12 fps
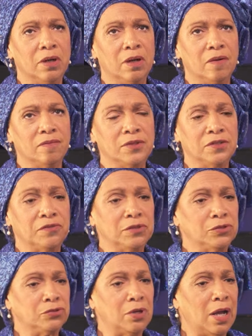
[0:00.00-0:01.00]
of
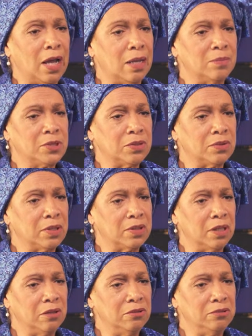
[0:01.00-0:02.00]
different tribes so that
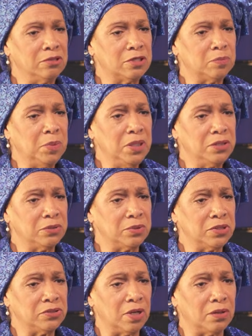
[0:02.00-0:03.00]
they couldn't speak to
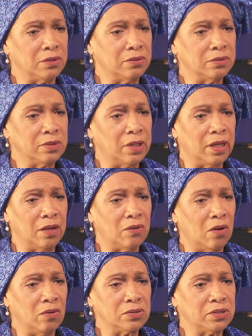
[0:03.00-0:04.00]
each other. They had
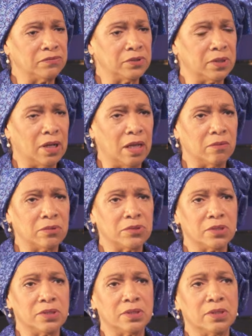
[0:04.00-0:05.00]
all different
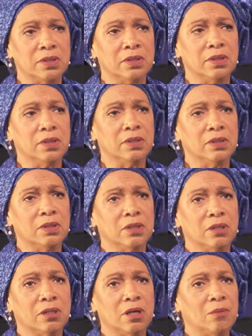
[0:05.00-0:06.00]
languages.
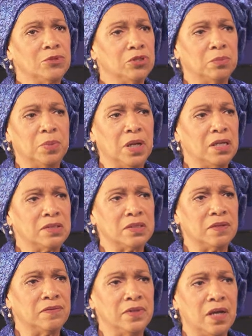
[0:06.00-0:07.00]
Come to a place
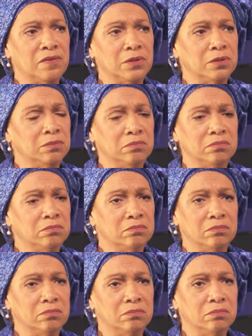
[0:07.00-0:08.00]
they've never
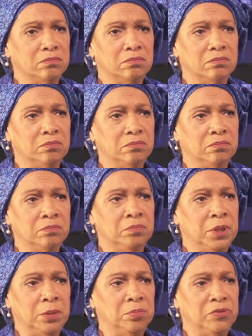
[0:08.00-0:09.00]

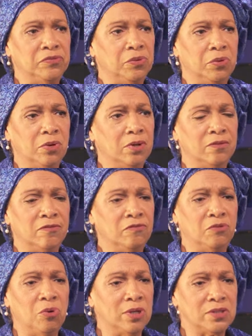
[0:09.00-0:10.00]
been before,
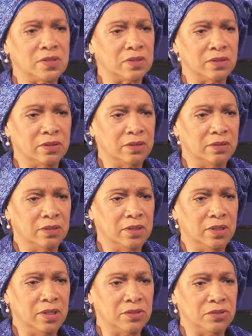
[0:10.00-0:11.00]
forced
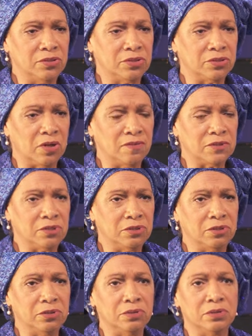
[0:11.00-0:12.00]
into
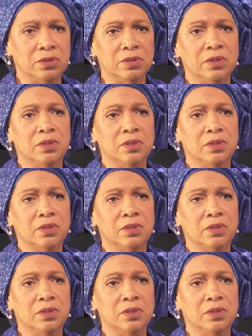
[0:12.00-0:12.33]
servitude